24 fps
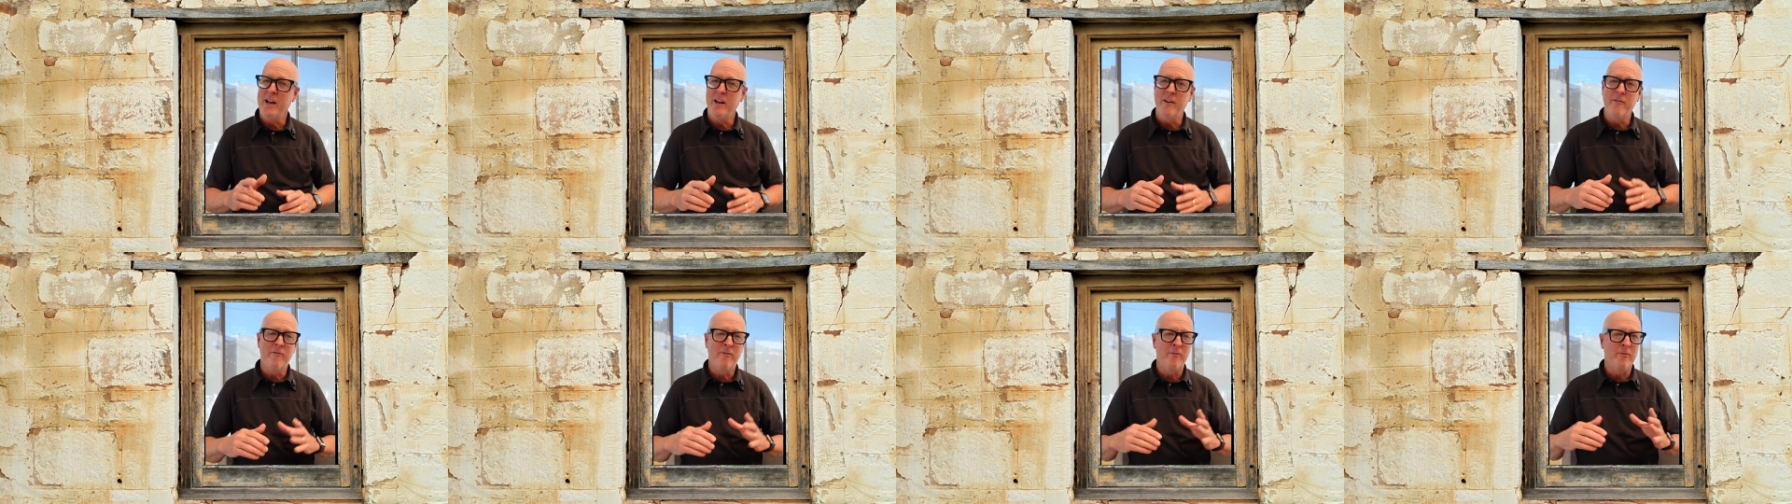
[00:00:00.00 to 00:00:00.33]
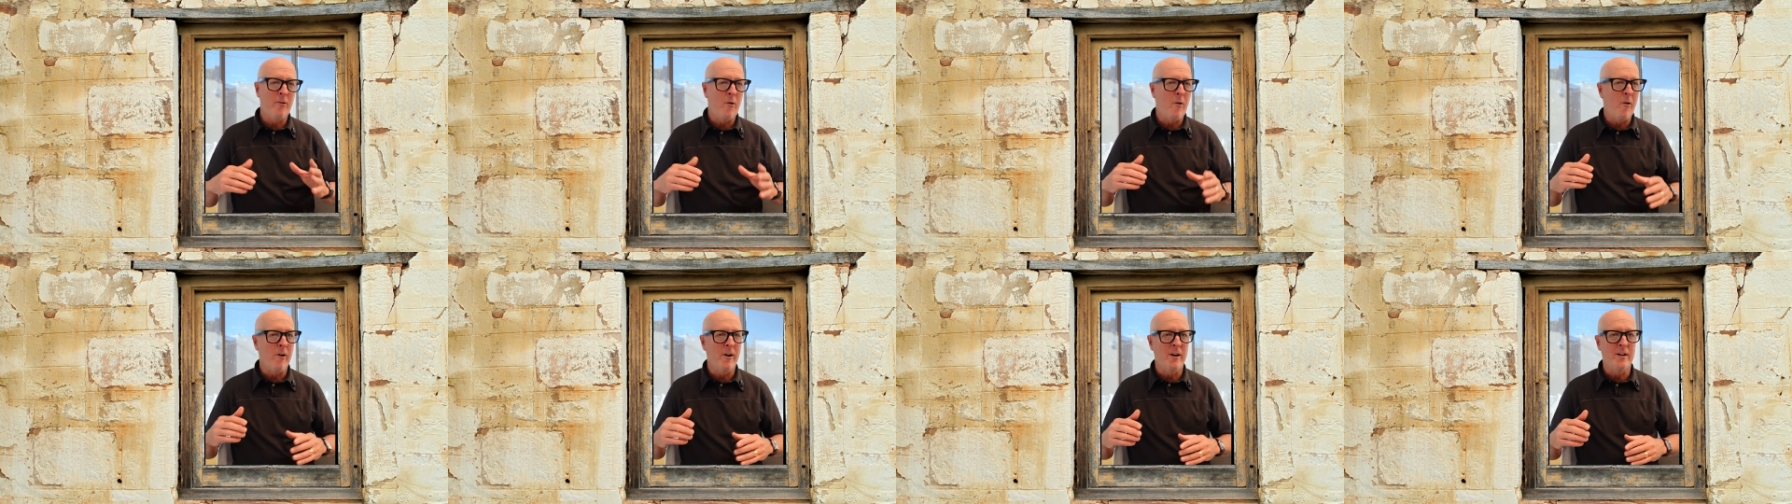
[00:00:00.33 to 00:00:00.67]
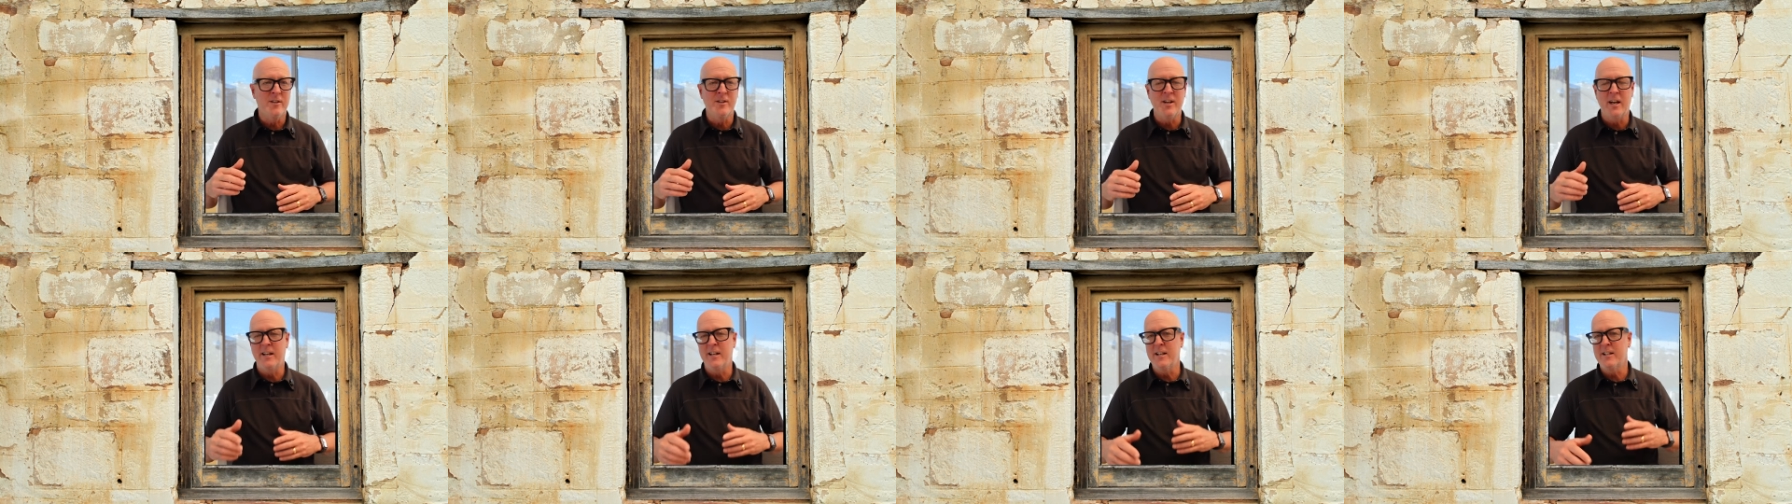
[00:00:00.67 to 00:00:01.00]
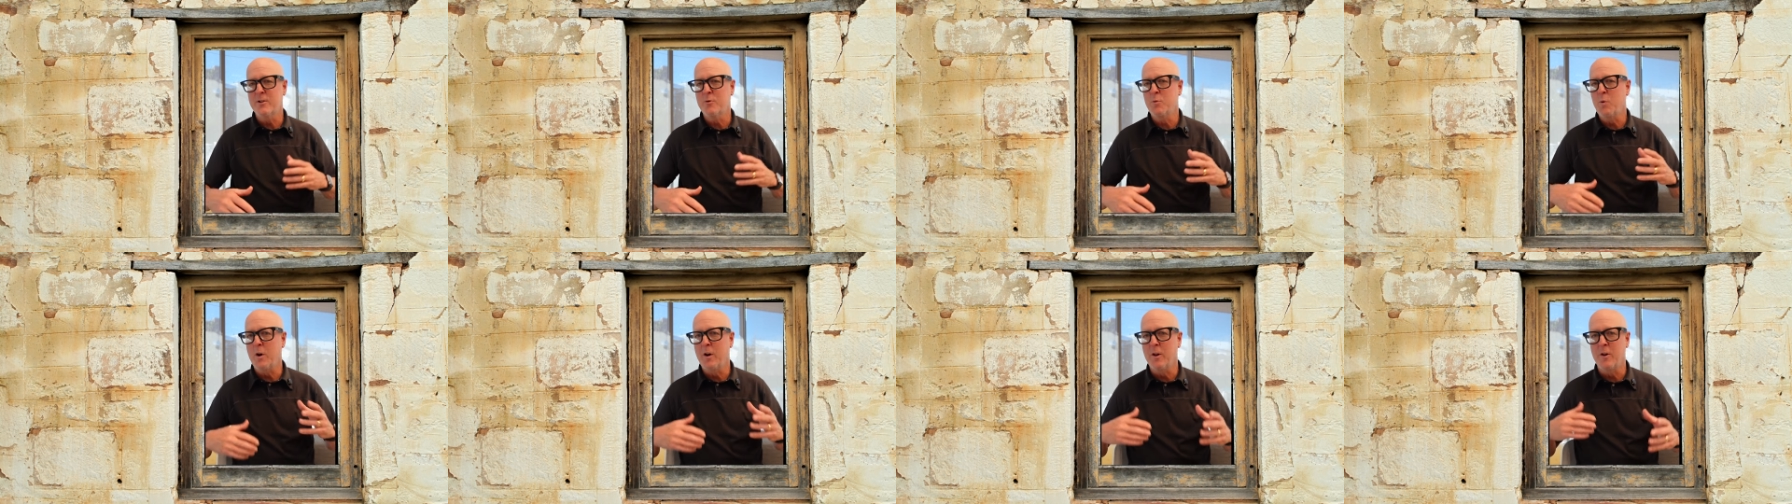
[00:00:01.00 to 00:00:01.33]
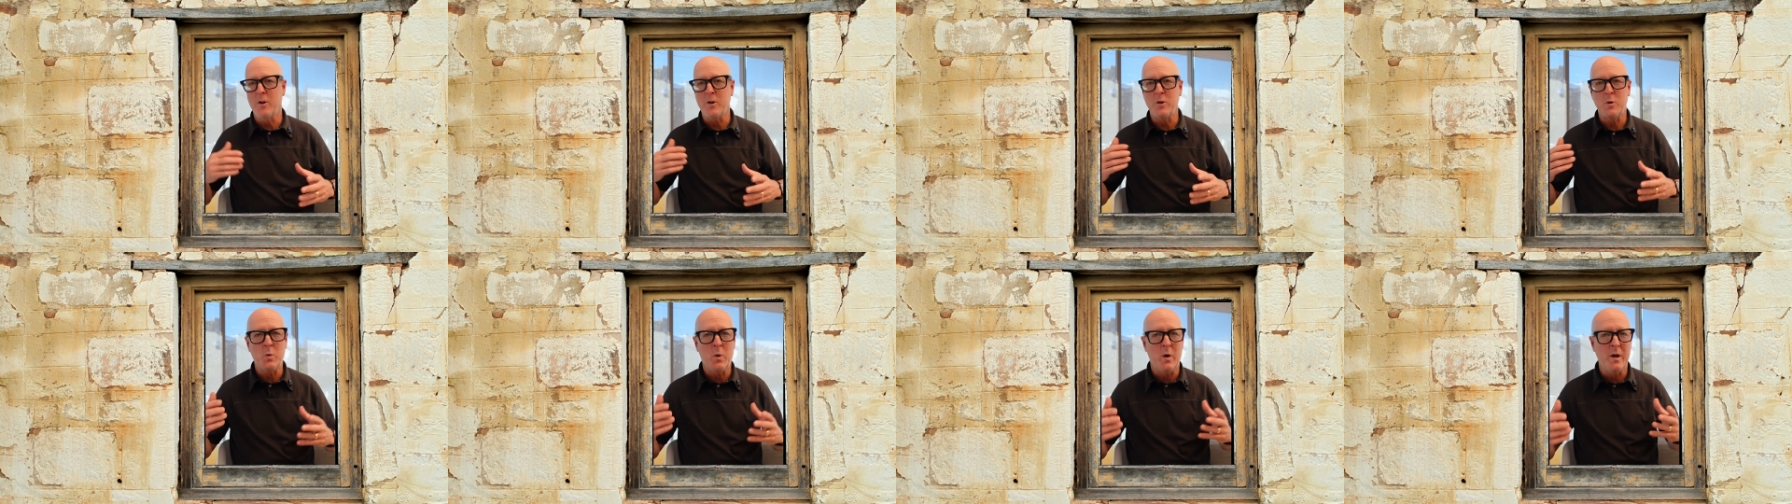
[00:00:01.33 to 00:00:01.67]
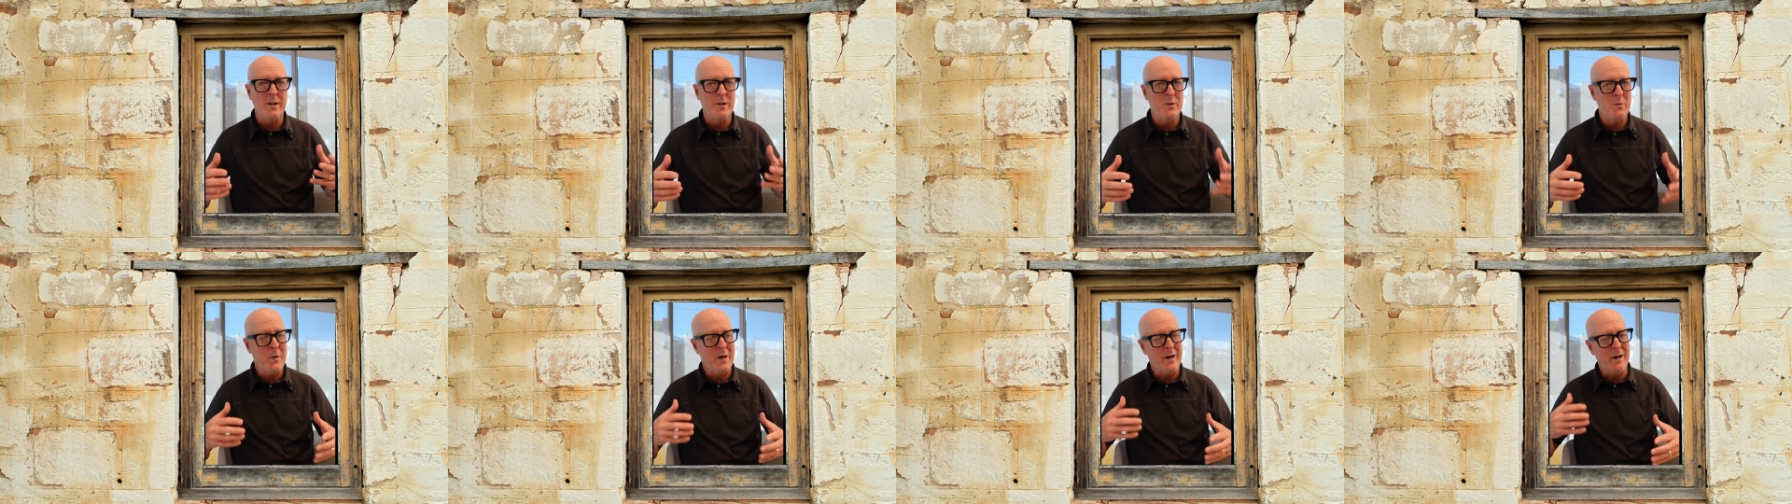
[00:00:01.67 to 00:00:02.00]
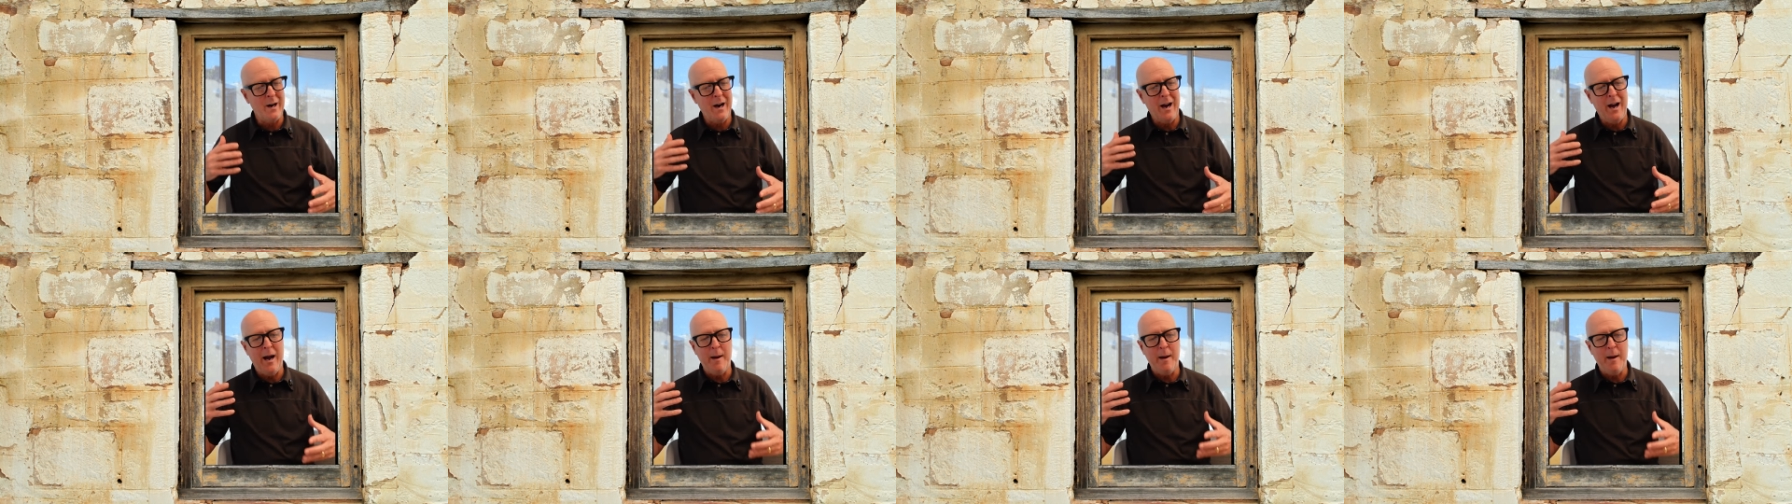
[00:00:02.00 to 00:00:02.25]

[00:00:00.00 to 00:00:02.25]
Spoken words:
in Florence, and it's one of those ones where